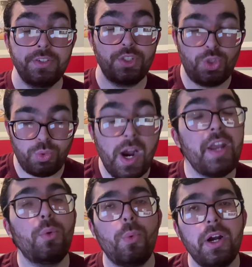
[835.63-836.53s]
Try
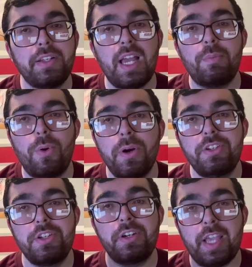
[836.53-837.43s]
to work that more
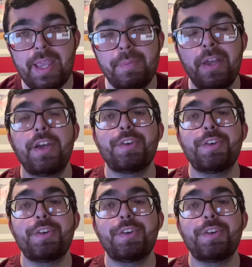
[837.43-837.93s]
into your game.